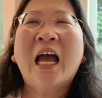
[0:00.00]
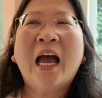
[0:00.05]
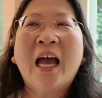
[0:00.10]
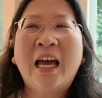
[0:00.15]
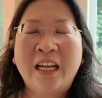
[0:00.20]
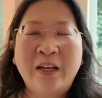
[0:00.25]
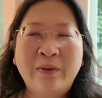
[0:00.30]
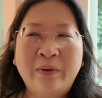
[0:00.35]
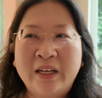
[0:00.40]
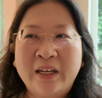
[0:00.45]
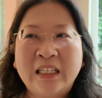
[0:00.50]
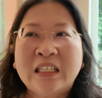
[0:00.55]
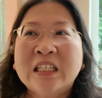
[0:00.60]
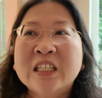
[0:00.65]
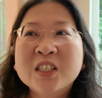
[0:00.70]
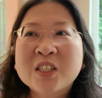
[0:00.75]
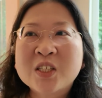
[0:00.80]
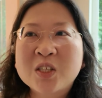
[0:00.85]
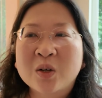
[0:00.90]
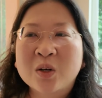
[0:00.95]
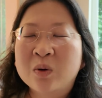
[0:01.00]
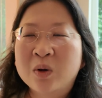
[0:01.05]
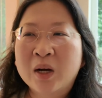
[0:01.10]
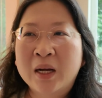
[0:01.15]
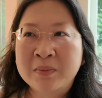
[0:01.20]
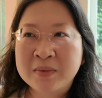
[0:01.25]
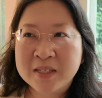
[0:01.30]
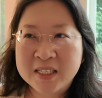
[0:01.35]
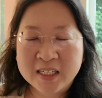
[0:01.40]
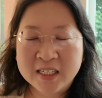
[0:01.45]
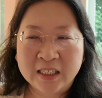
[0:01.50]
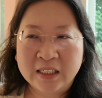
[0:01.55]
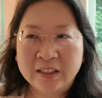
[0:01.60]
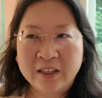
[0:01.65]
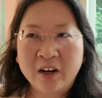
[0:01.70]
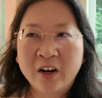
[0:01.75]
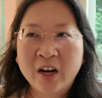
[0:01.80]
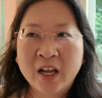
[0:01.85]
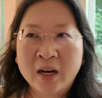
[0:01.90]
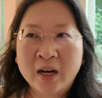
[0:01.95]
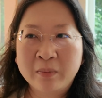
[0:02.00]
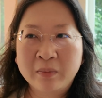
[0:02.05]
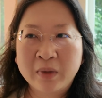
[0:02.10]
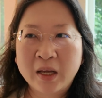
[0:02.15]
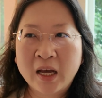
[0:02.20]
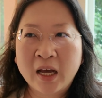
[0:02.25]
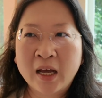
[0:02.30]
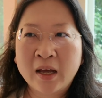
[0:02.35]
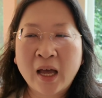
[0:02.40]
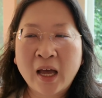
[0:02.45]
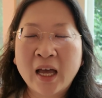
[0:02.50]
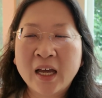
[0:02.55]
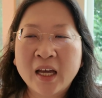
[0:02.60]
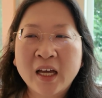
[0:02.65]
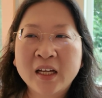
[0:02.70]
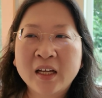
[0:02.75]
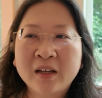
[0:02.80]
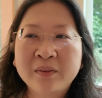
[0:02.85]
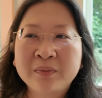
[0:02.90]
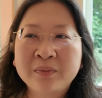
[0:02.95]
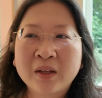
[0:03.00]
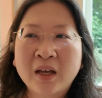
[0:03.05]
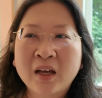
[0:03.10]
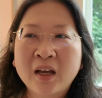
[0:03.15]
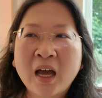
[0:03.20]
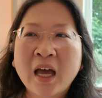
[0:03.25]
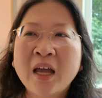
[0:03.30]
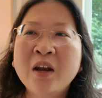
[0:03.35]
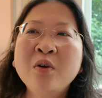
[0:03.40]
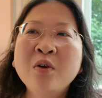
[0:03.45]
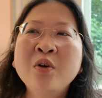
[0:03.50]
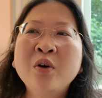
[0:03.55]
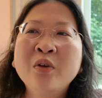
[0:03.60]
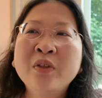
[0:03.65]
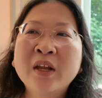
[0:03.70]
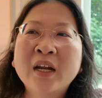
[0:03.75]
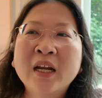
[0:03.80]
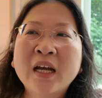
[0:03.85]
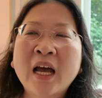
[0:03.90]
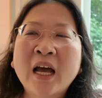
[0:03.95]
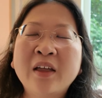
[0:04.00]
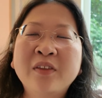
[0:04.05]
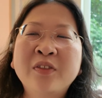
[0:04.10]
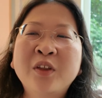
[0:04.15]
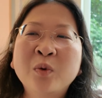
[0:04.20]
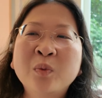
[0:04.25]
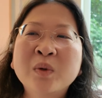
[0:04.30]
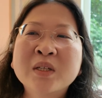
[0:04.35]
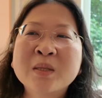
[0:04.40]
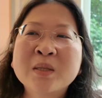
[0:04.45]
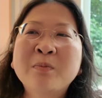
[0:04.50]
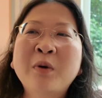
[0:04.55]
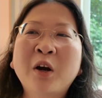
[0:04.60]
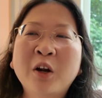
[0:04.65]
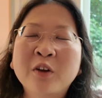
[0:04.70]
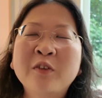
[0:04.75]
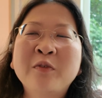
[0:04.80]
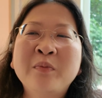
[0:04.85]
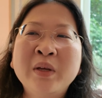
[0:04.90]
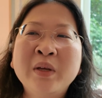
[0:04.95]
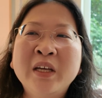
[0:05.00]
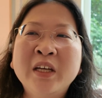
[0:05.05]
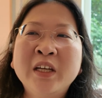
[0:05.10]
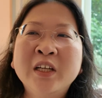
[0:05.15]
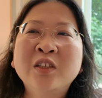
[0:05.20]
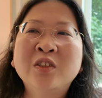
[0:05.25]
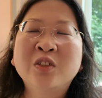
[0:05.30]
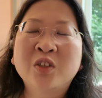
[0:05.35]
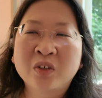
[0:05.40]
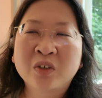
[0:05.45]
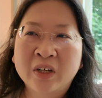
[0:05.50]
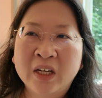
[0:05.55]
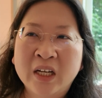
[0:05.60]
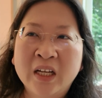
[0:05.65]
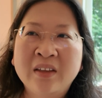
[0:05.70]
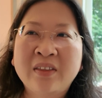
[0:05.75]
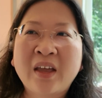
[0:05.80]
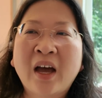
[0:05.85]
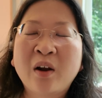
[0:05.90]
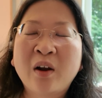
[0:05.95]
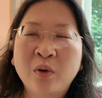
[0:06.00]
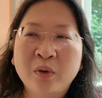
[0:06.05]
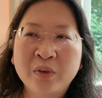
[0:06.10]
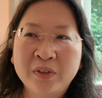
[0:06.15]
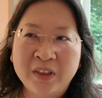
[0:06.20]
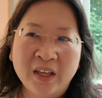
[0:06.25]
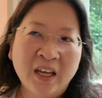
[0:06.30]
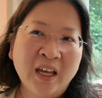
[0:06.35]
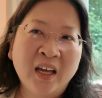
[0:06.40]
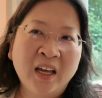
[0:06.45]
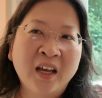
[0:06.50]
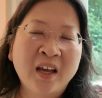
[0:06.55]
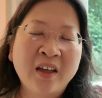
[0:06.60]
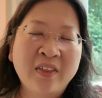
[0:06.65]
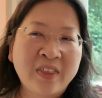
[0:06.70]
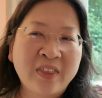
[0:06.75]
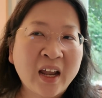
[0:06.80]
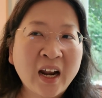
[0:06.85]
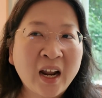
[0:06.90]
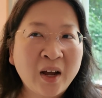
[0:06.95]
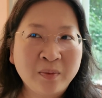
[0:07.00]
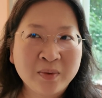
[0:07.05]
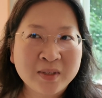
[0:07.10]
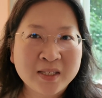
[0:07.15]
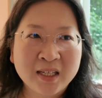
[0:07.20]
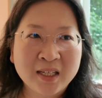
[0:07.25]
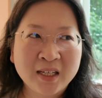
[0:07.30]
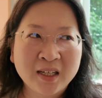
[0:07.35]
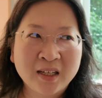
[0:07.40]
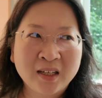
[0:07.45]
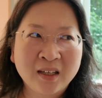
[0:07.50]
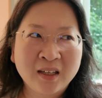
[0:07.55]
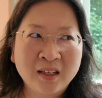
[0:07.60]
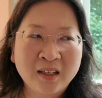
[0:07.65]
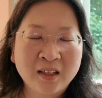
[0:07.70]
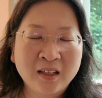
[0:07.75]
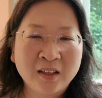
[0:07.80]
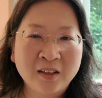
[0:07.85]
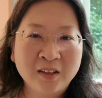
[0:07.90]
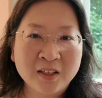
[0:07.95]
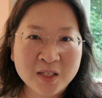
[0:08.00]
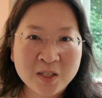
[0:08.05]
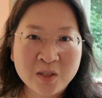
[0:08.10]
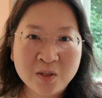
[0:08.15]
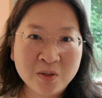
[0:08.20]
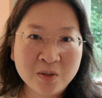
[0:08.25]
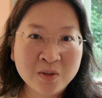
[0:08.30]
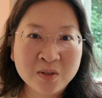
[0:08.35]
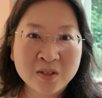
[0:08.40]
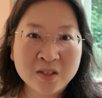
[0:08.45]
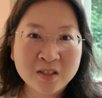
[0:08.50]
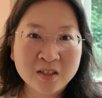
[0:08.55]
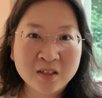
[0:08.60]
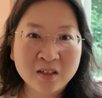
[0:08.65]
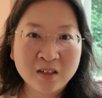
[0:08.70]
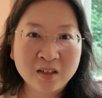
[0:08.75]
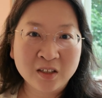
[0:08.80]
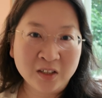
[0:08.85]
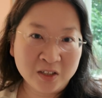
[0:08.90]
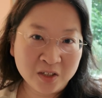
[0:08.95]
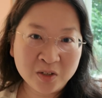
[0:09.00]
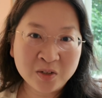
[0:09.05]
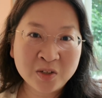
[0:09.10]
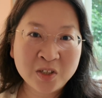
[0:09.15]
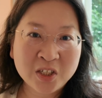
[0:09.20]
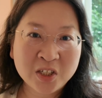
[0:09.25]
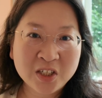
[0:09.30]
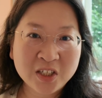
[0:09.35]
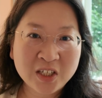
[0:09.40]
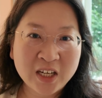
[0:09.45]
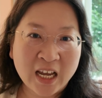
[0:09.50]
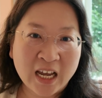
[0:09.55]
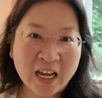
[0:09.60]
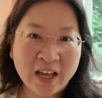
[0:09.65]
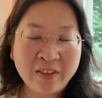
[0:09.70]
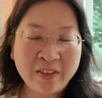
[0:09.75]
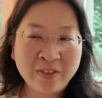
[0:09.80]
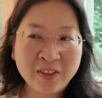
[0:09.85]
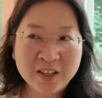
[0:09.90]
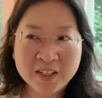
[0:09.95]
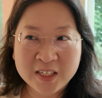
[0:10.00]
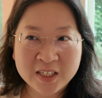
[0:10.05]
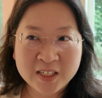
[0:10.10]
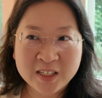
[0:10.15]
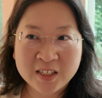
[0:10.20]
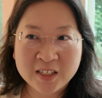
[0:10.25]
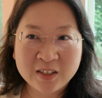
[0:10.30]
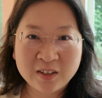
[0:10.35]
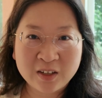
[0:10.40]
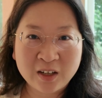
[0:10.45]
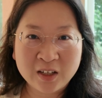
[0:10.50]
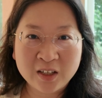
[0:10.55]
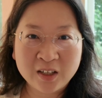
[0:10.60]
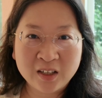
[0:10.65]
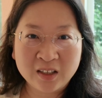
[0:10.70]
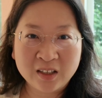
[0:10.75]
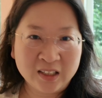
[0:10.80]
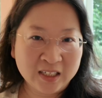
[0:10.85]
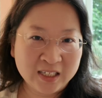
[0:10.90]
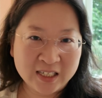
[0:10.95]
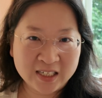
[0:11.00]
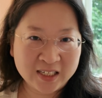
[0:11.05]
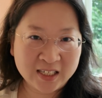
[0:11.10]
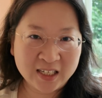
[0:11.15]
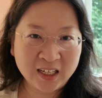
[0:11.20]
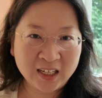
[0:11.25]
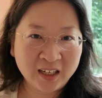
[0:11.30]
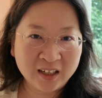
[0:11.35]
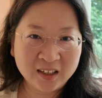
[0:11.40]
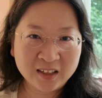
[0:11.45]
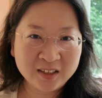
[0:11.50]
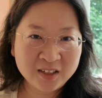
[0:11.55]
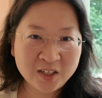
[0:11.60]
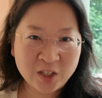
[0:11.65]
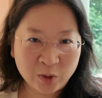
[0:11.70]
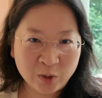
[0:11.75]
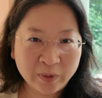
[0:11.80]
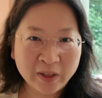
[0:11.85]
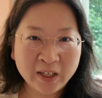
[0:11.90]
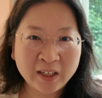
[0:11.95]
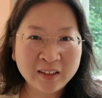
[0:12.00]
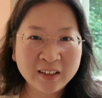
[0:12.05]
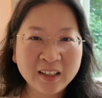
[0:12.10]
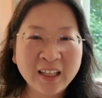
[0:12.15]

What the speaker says: Anyway, so I'm sitting there and I don't know that there was a part of me during that whole thing that I was like, this dude's a douche and this is like stupid.